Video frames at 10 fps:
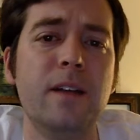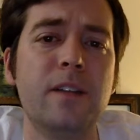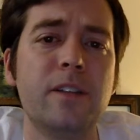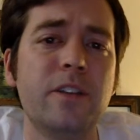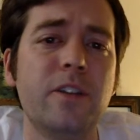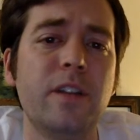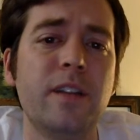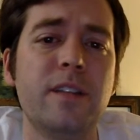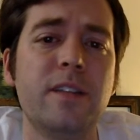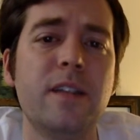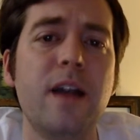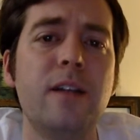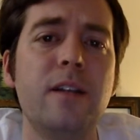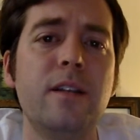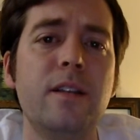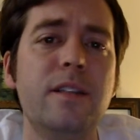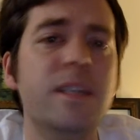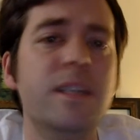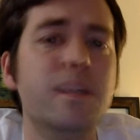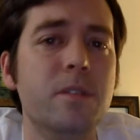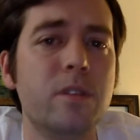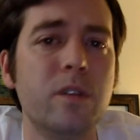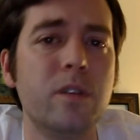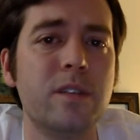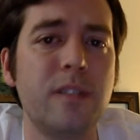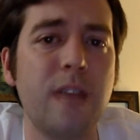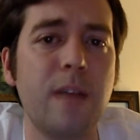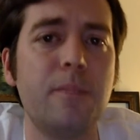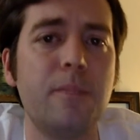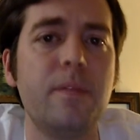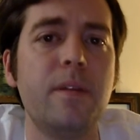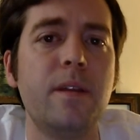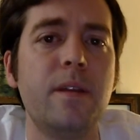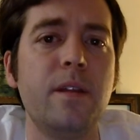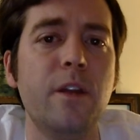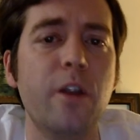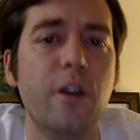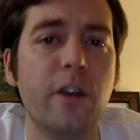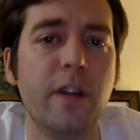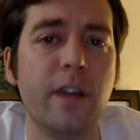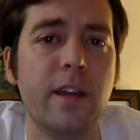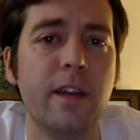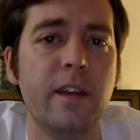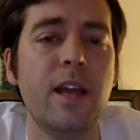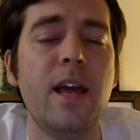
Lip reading: Sunderland is not the team is going to stop the Hurricane,